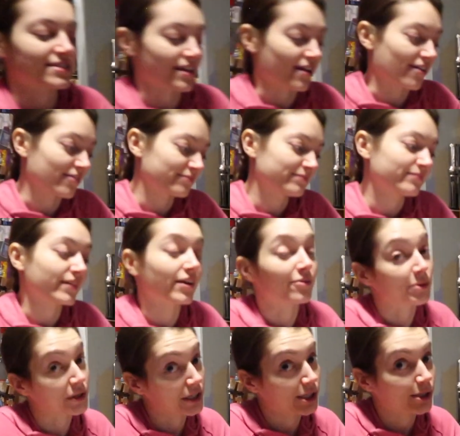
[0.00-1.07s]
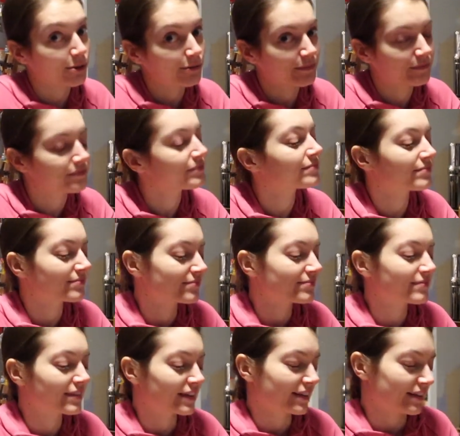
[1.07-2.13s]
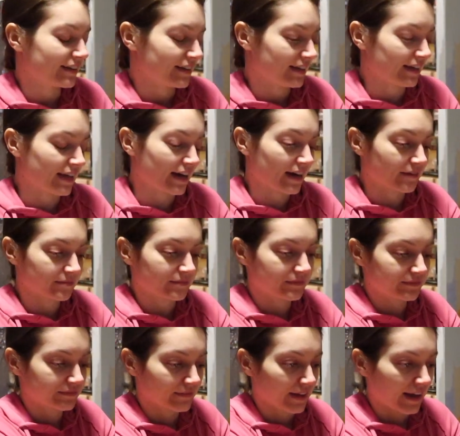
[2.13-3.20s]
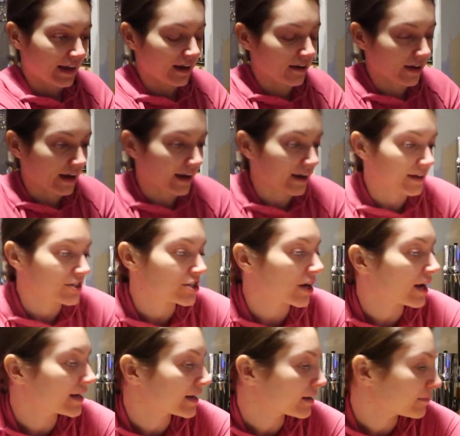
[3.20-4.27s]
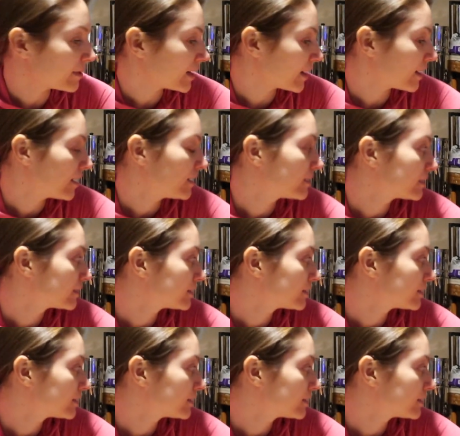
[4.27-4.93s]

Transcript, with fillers: can tell. They're really cute. They're really cute. Yeah. Okay. Shawnee, come here.